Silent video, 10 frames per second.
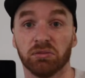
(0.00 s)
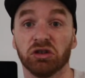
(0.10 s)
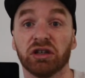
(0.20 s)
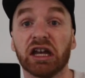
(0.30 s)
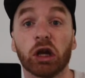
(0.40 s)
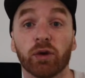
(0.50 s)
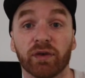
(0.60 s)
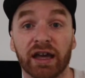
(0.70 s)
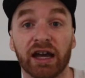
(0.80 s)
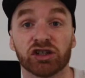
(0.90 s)
you get
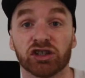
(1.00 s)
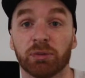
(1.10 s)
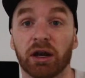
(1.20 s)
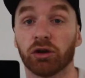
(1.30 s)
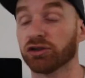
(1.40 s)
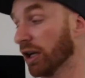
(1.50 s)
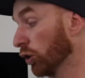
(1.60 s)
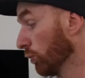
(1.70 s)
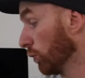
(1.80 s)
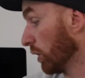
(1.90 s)
notifications, but it looks like a
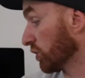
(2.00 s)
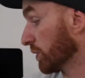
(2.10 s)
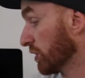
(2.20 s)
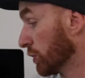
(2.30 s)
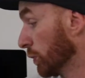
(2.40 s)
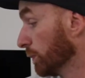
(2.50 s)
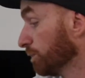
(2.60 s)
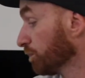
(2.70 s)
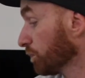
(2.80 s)
normal watch, which is cool.